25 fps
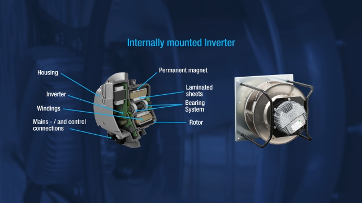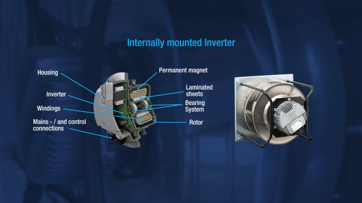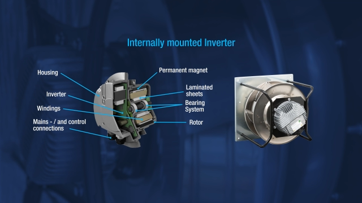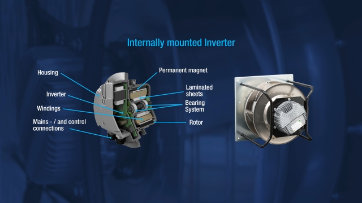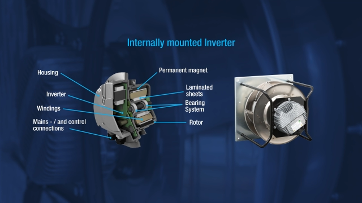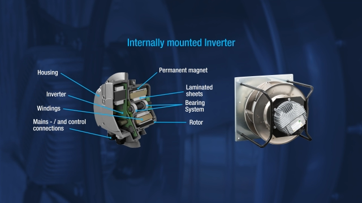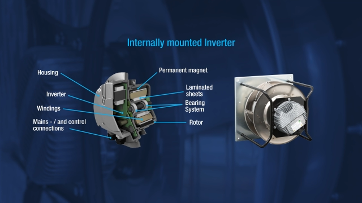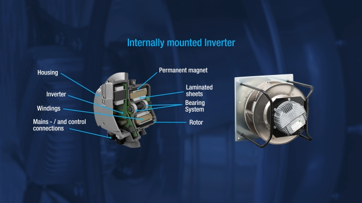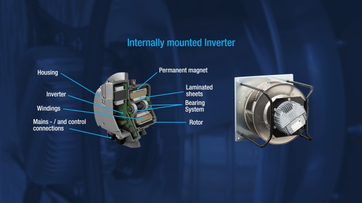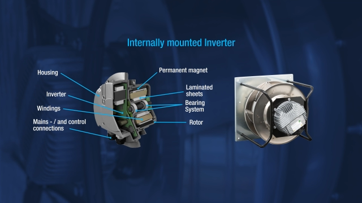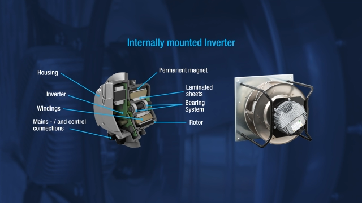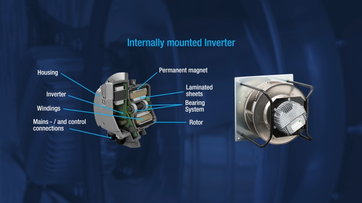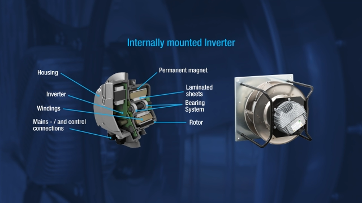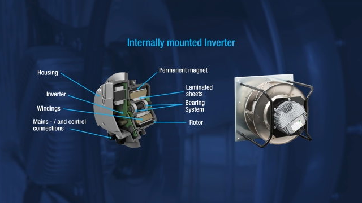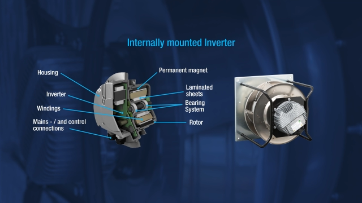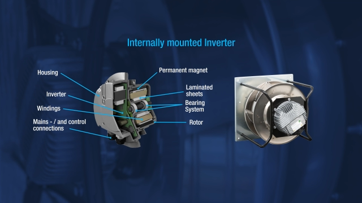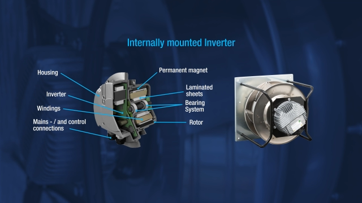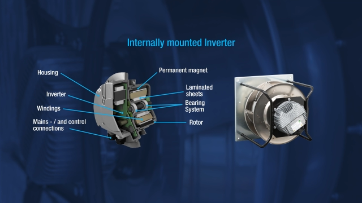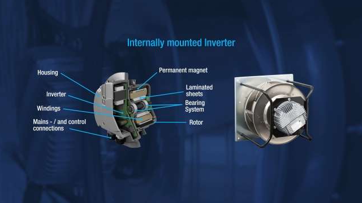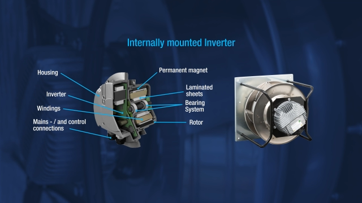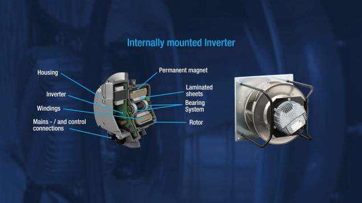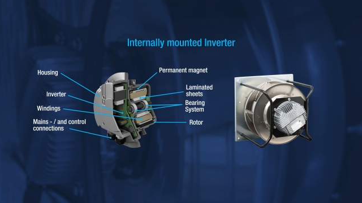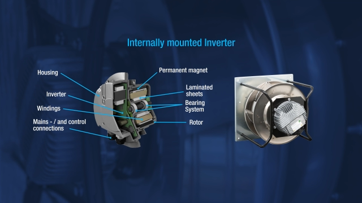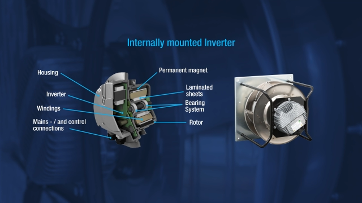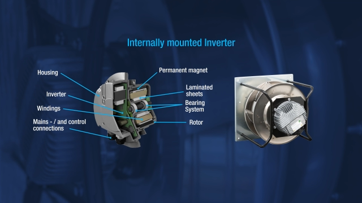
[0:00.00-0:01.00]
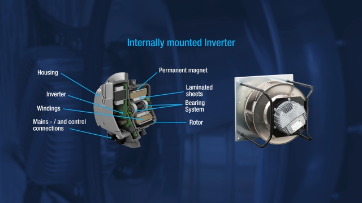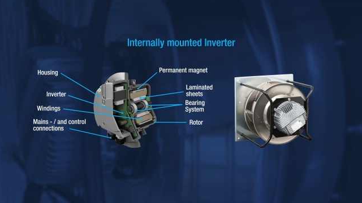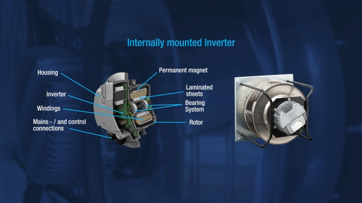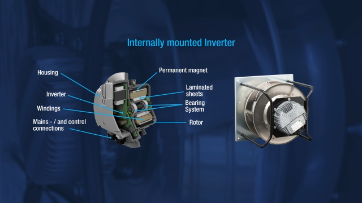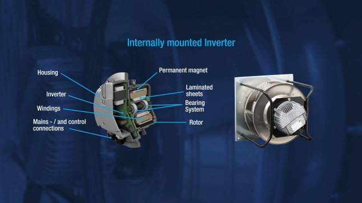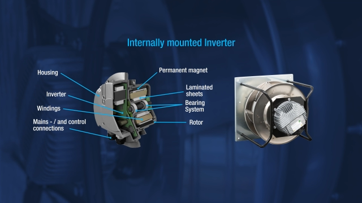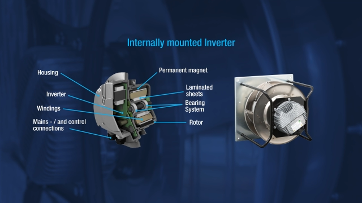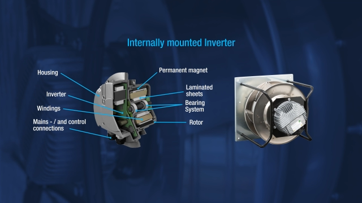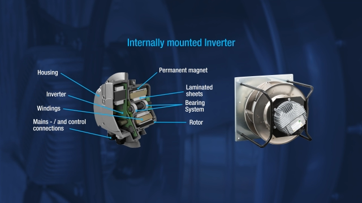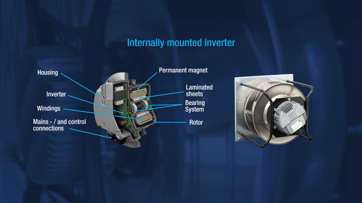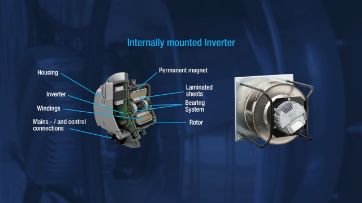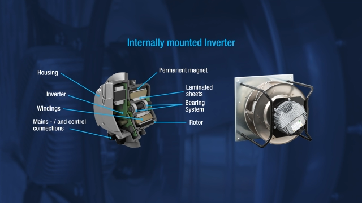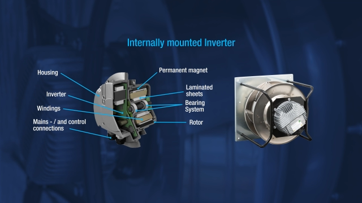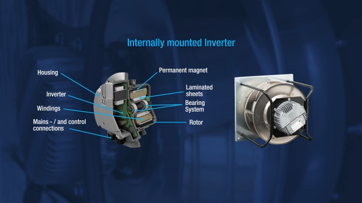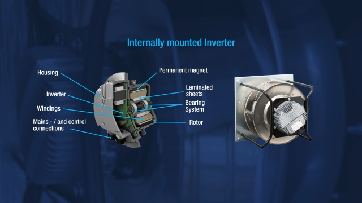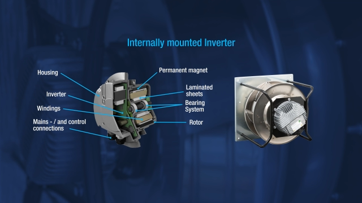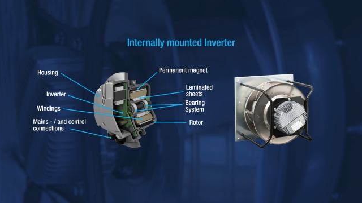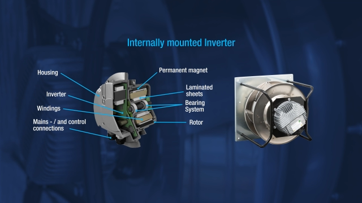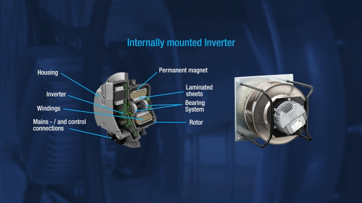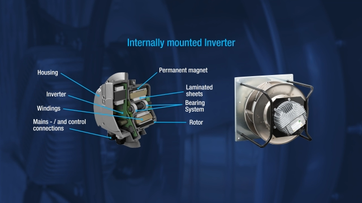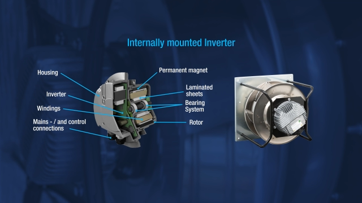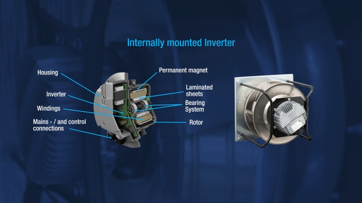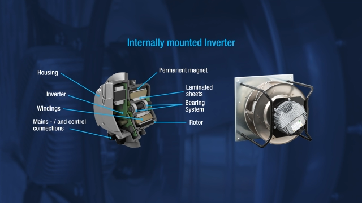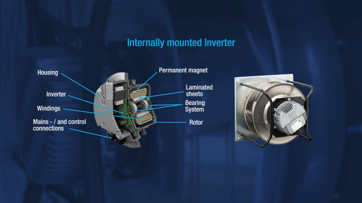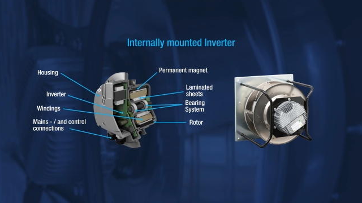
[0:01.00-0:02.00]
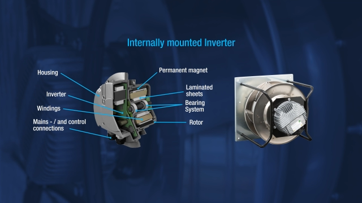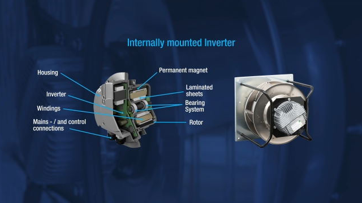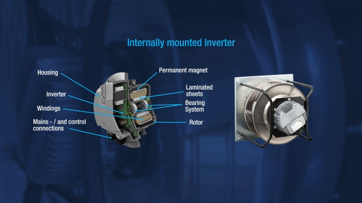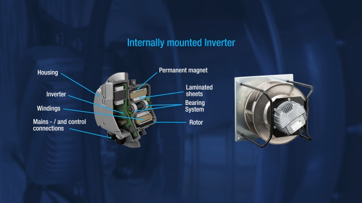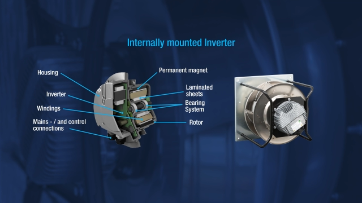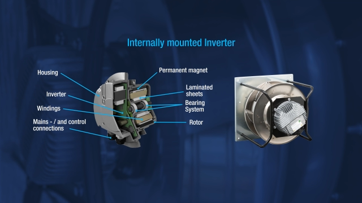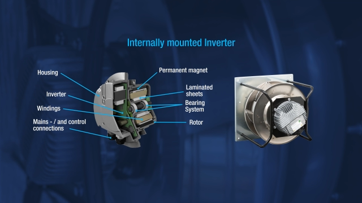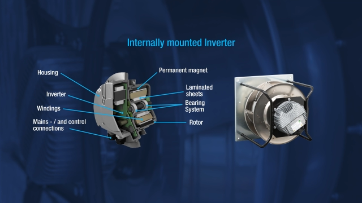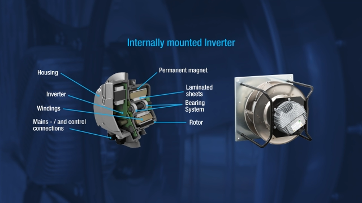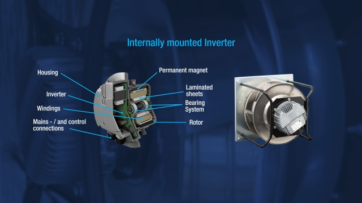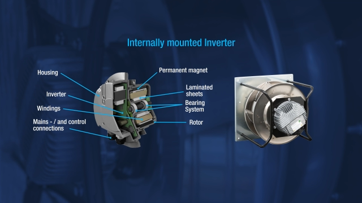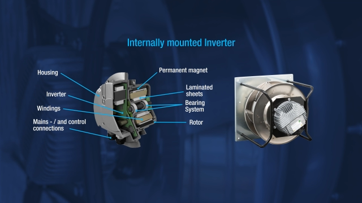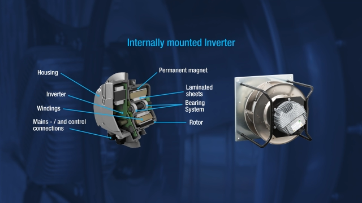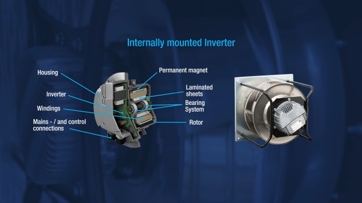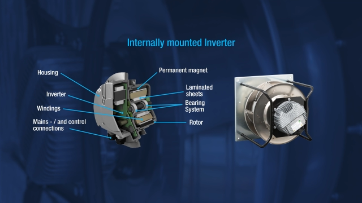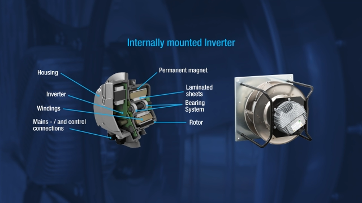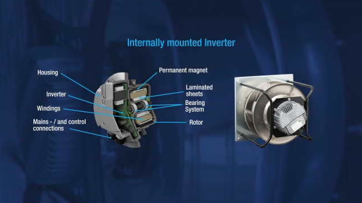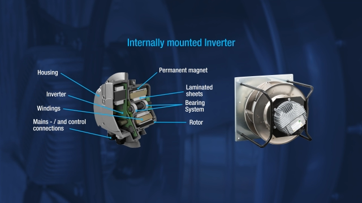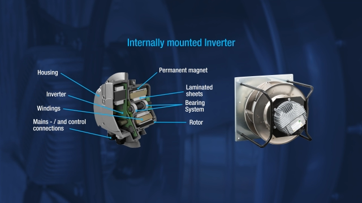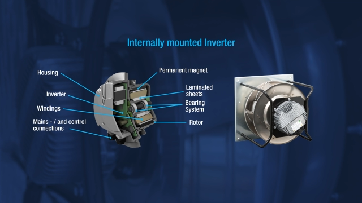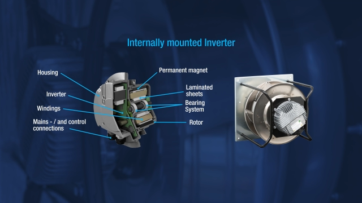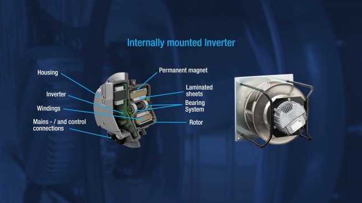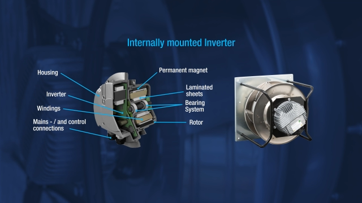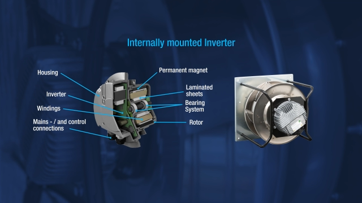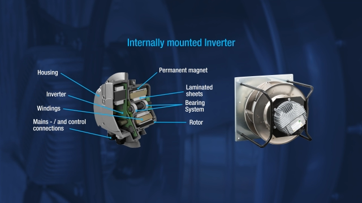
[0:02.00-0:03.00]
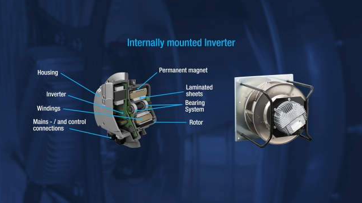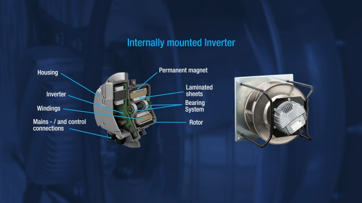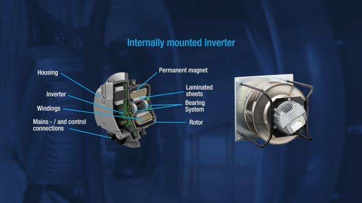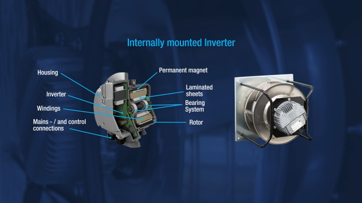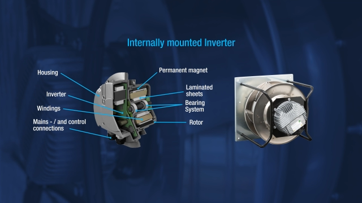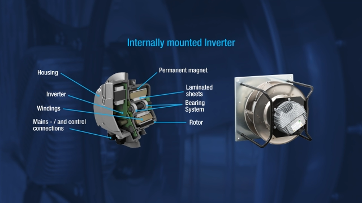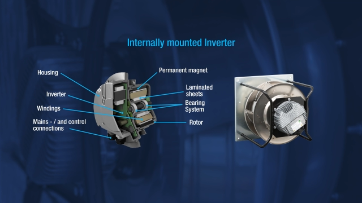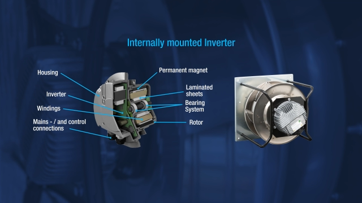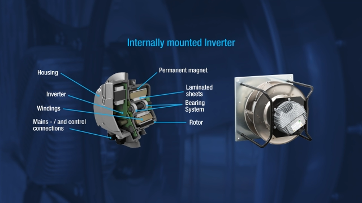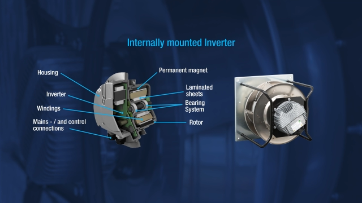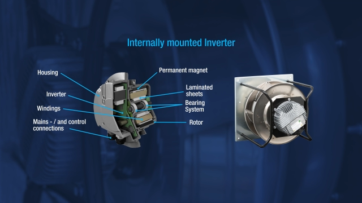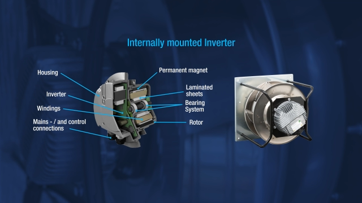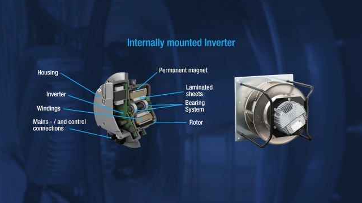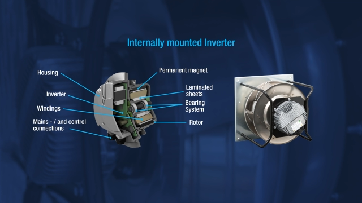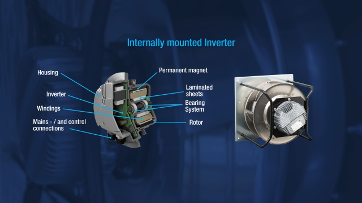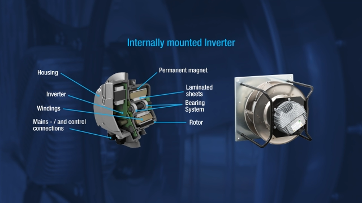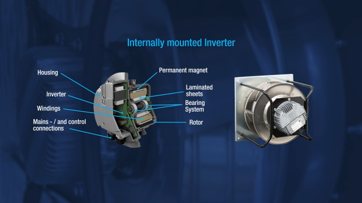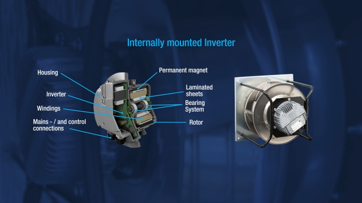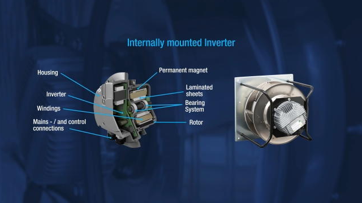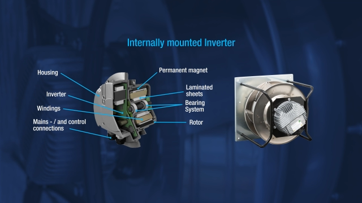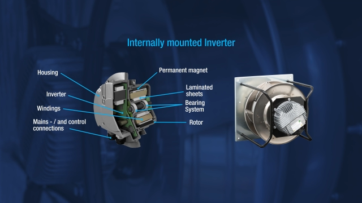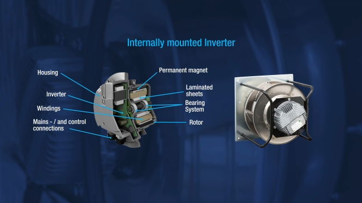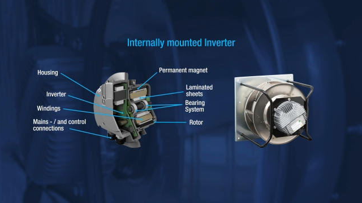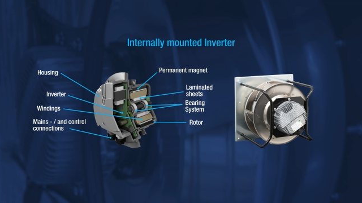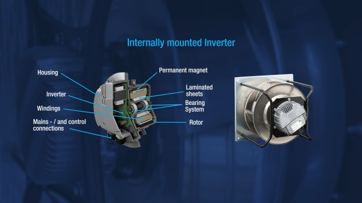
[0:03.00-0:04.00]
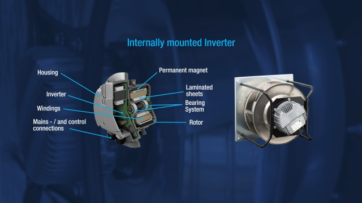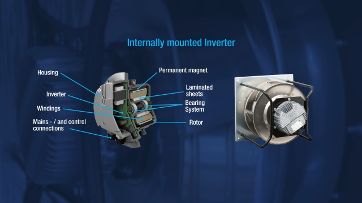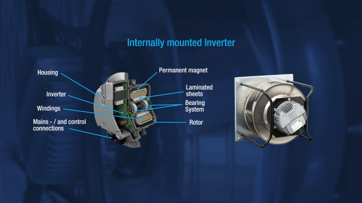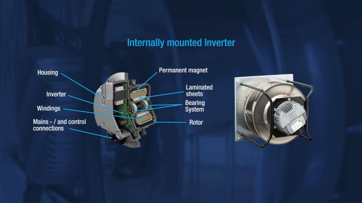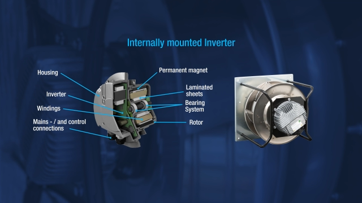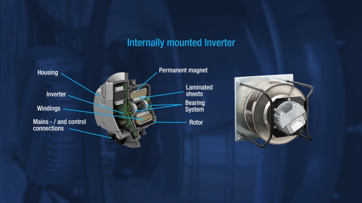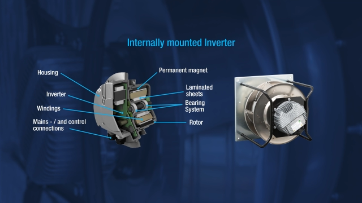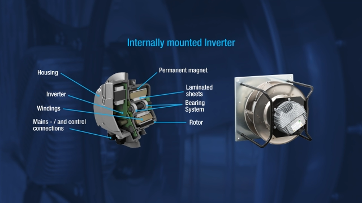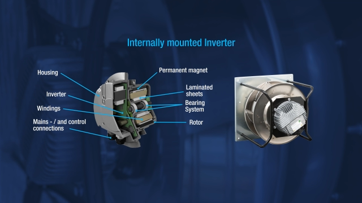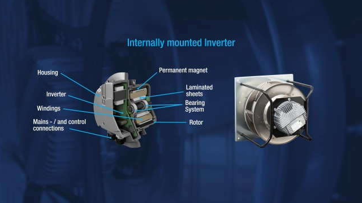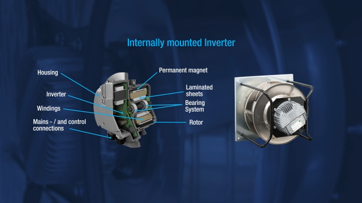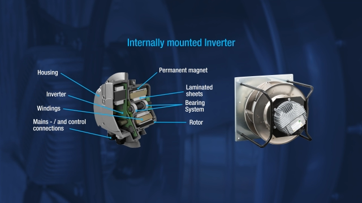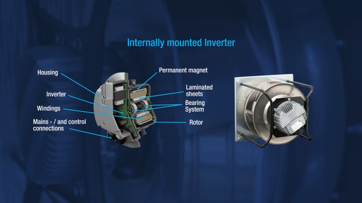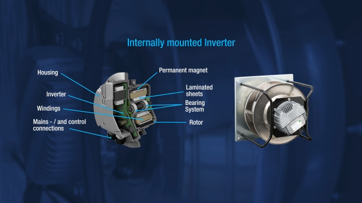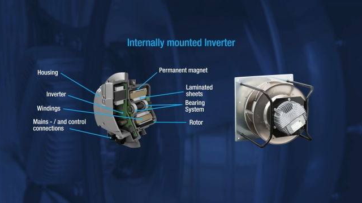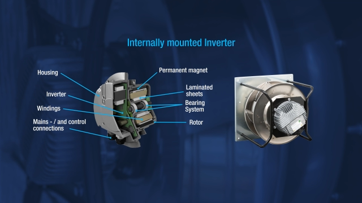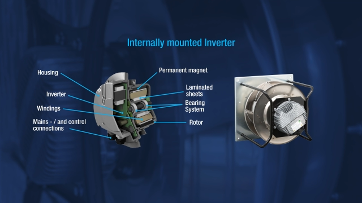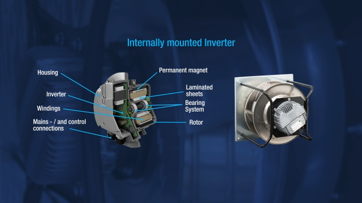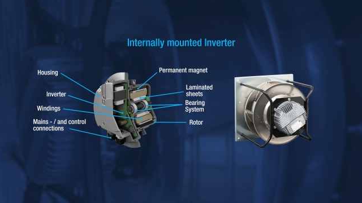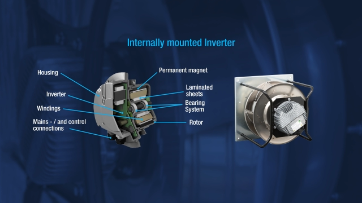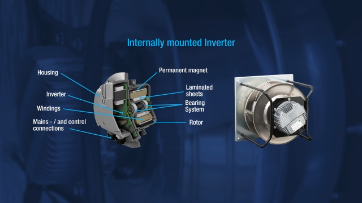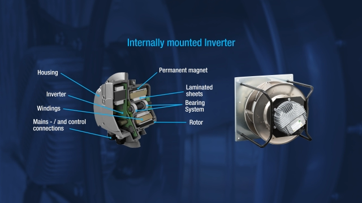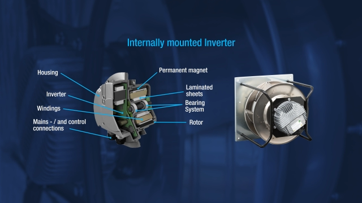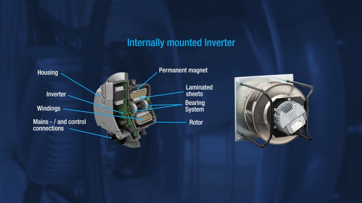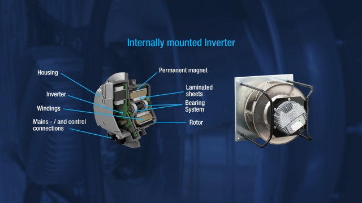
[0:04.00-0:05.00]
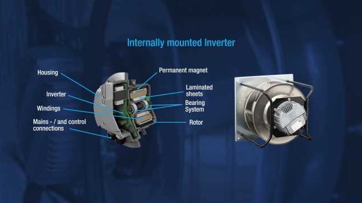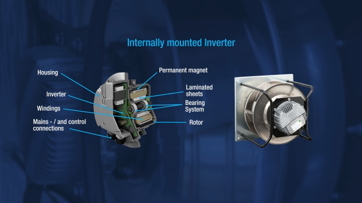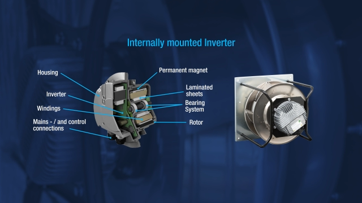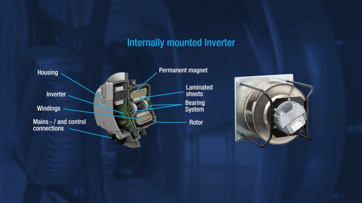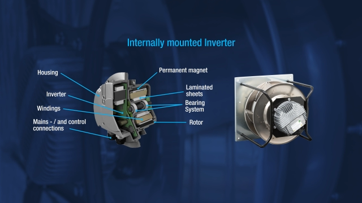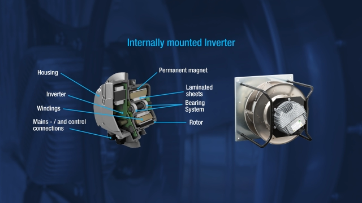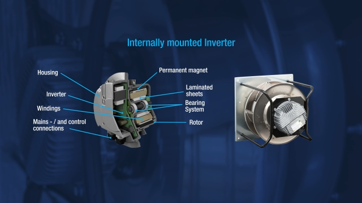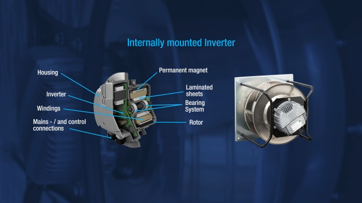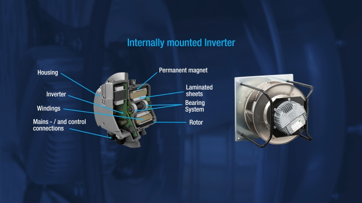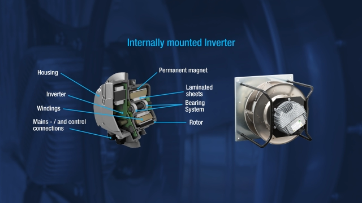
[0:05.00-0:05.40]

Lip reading: [unreadable: no face in view]